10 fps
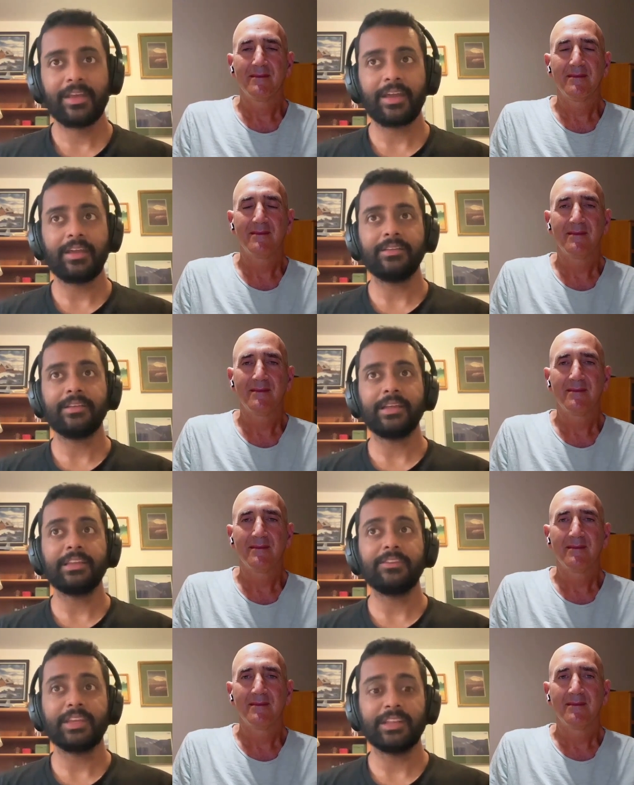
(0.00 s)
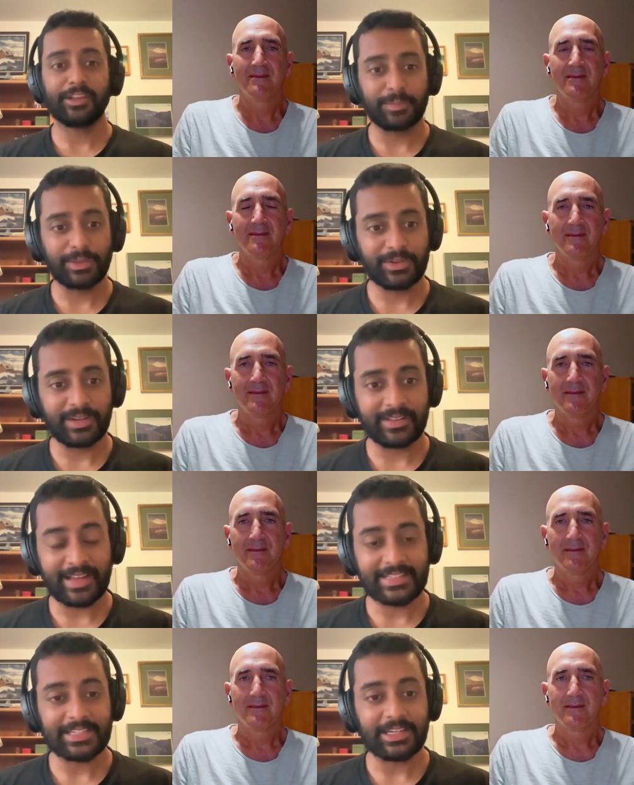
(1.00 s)
Speaker 1: and and living in community
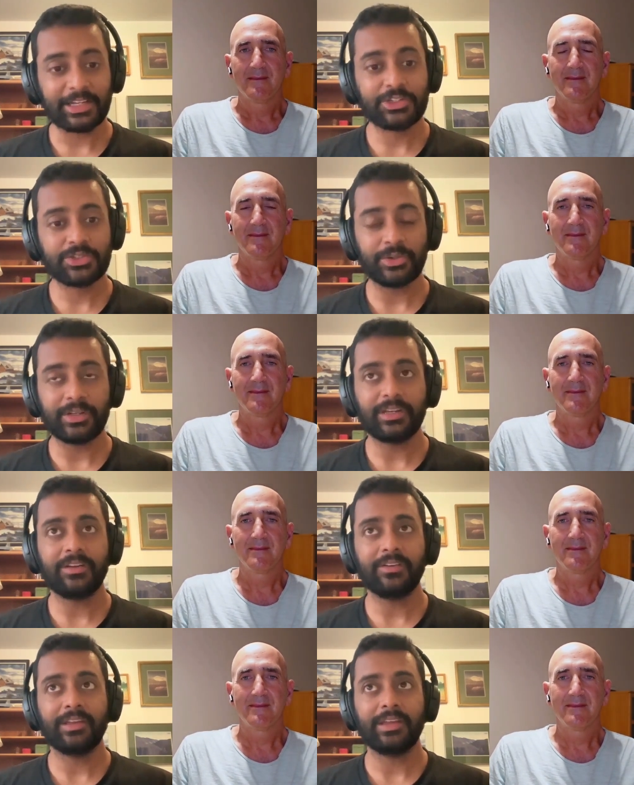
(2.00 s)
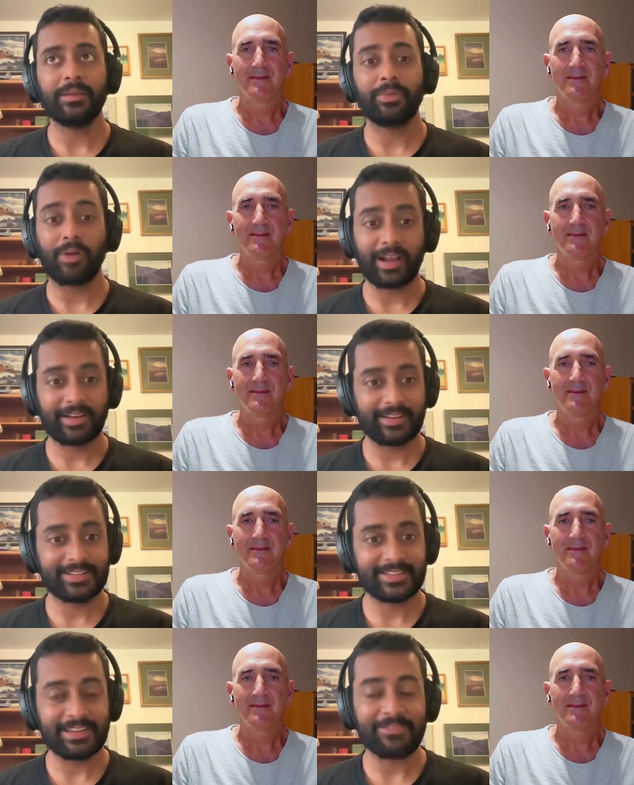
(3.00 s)
that's an extraordinary
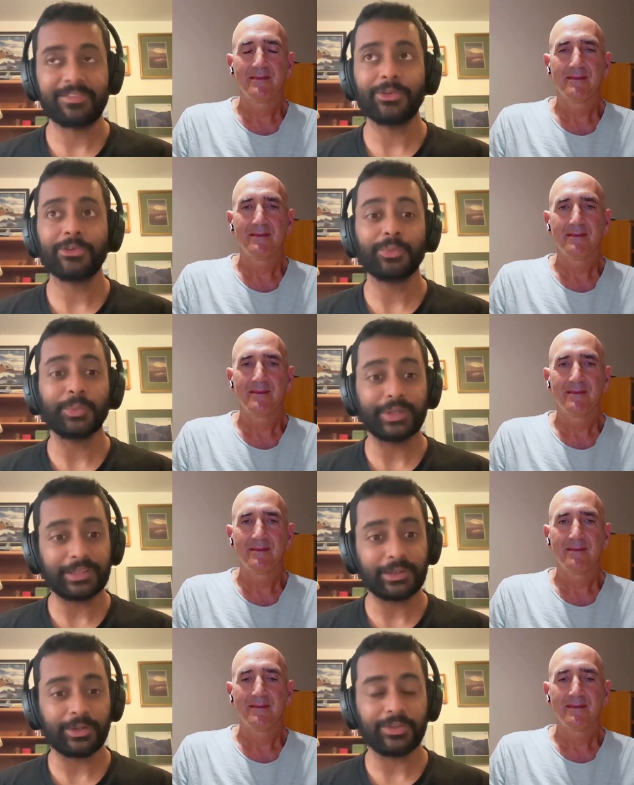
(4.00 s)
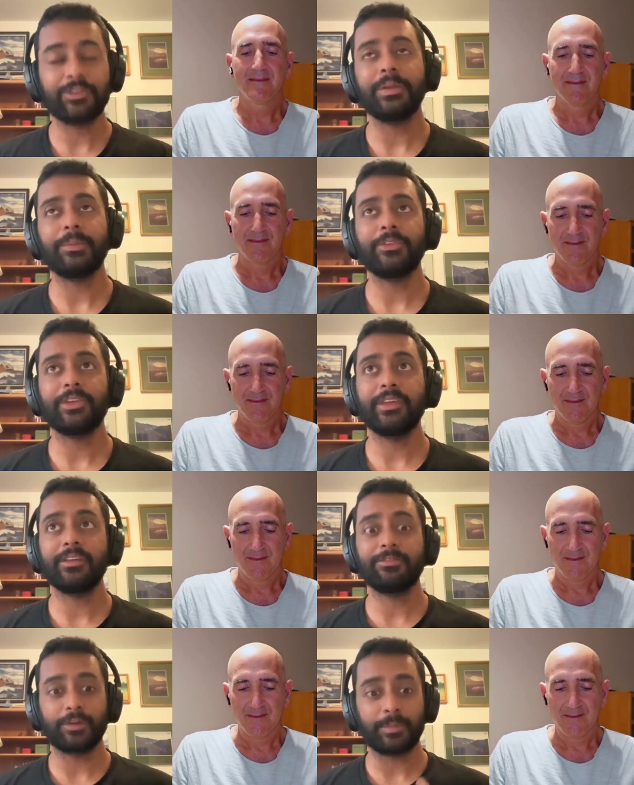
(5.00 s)
practice it feels really good to be able to
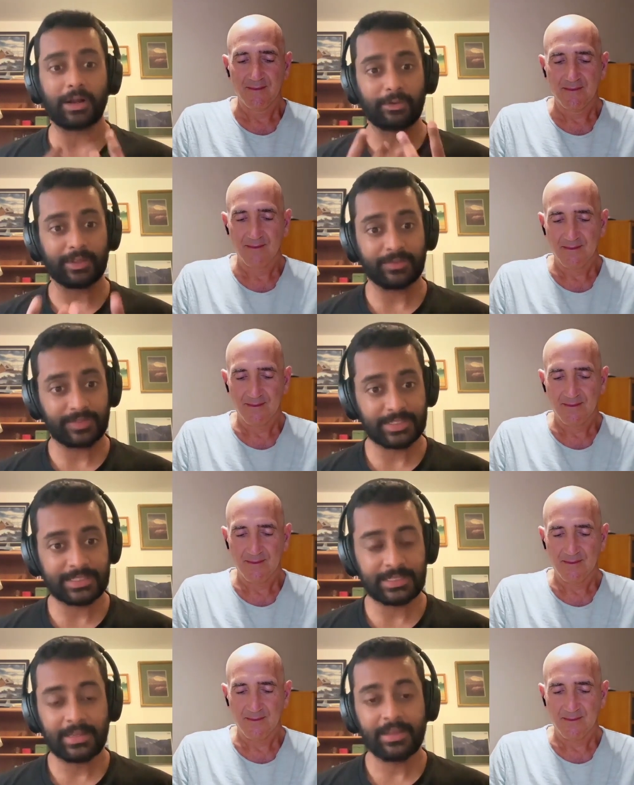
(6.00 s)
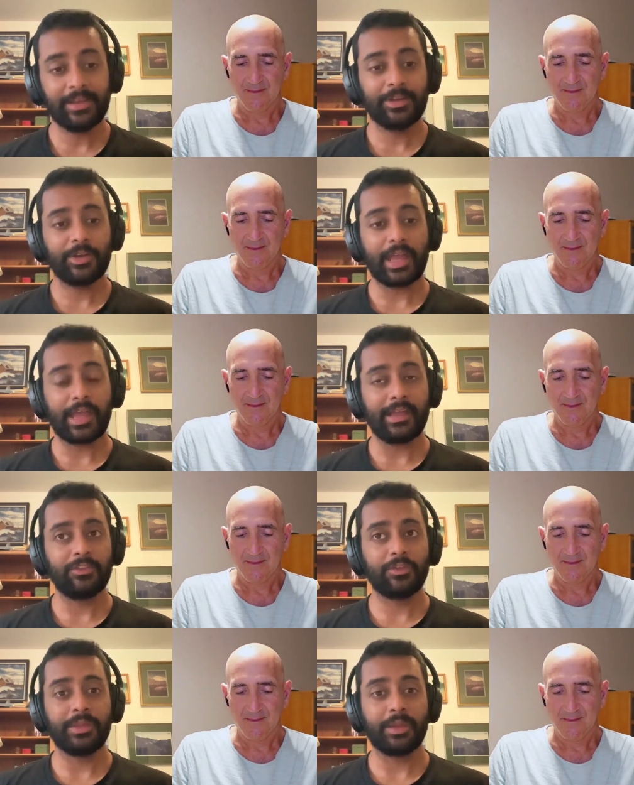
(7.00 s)
give from our gifts
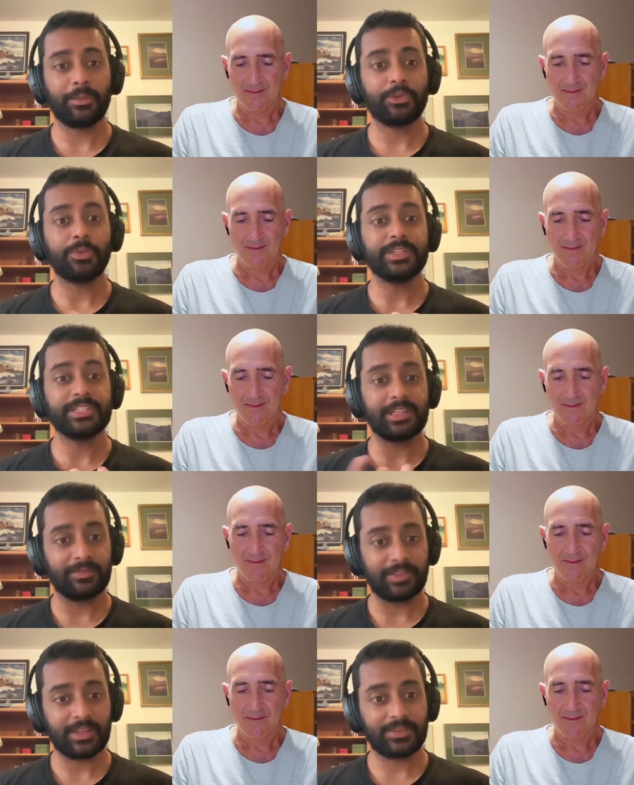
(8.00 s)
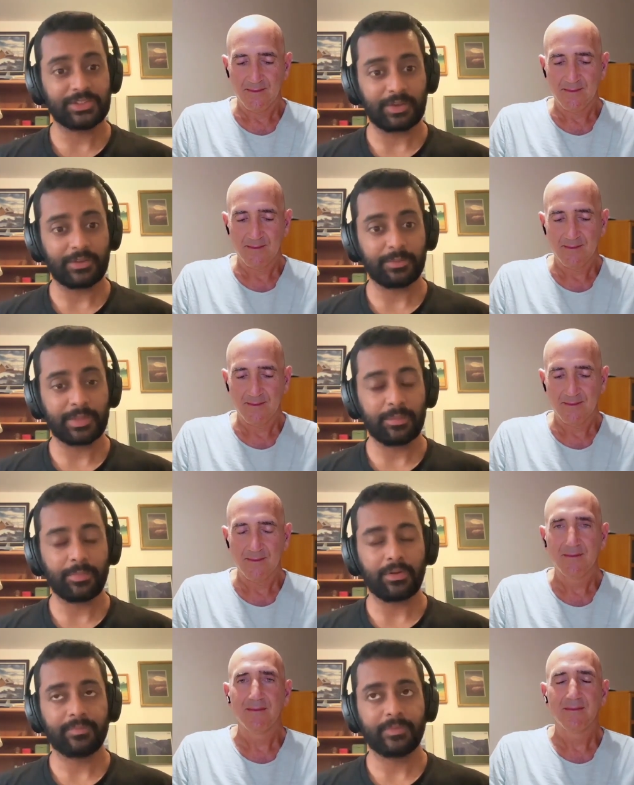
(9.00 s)
and to be able to receive the gifts of other
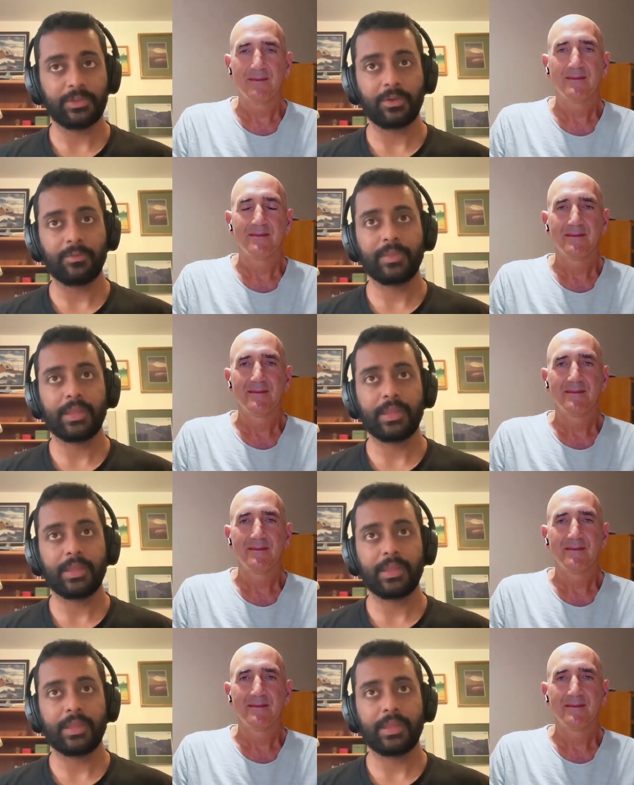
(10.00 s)
people you know